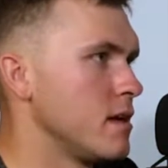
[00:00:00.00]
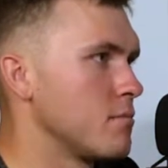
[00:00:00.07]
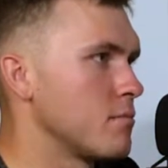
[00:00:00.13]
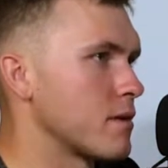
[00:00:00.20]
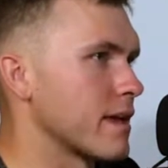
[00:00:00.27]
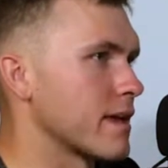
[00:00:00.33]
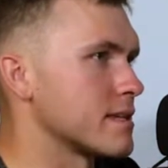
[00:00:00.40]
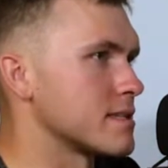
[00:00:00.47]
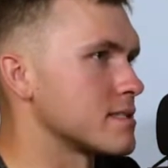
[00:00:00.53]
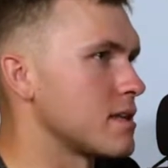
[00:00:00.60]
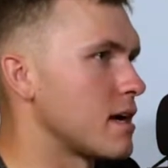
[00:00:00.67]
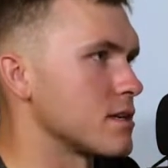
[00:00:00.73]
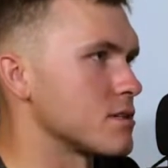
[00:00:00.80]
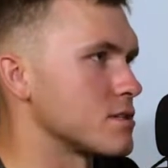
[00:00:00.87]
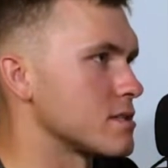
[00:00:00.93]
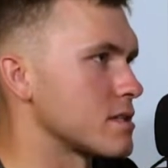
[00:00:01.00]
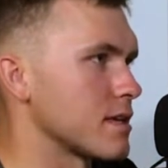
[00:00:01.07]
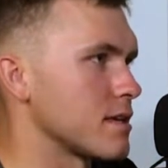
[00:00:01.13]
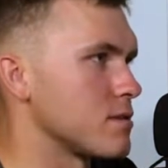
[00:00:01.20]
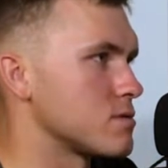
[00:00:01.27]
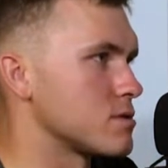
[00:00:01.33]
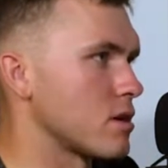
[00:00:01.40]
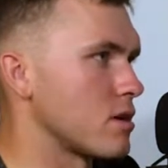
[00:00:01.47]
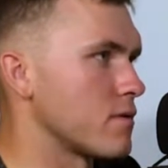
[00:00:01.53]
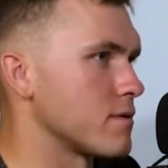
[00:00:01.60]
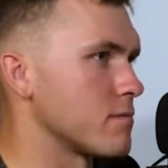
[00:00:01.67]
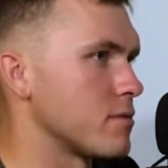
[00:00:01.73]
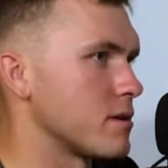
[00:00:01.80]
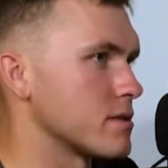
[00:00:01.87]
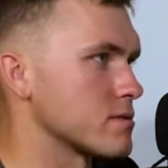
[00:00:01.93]
But like it's not just like you
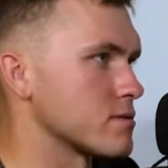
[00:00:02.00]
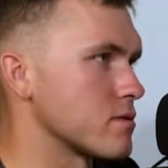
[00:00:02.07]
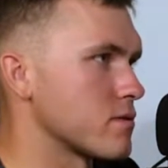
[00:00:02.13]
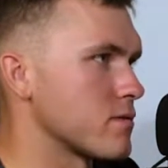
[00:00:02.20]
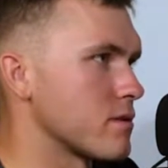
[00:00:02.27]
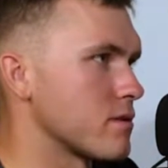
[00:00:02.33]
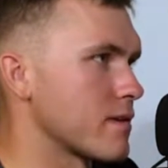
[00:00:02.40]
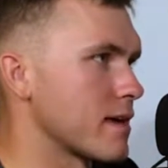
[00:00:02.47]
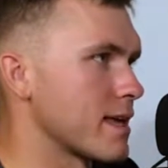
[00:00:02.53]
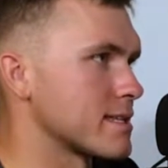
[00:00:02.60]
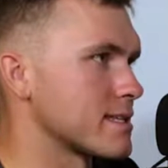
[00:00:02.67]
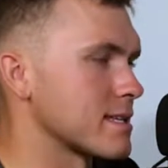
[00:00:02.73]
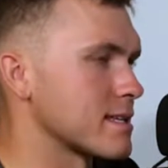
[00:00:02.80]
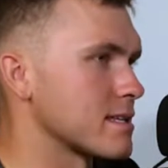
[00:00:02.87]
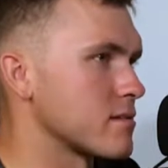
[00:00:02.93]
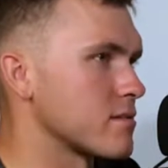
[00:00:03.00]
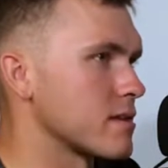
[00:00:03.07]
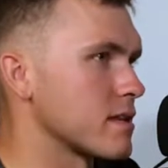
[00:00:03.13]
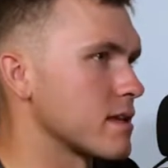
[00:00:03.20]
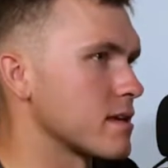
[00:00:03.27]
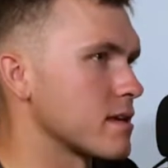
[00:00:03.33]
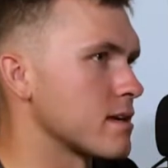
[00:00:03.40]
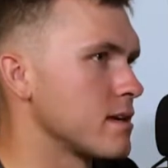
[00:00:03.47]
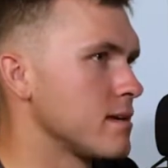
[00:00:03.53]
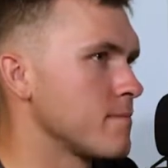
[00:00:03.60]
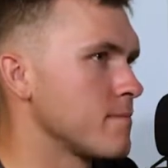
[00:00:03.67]
solving puzzles over and over again. It's like literally like,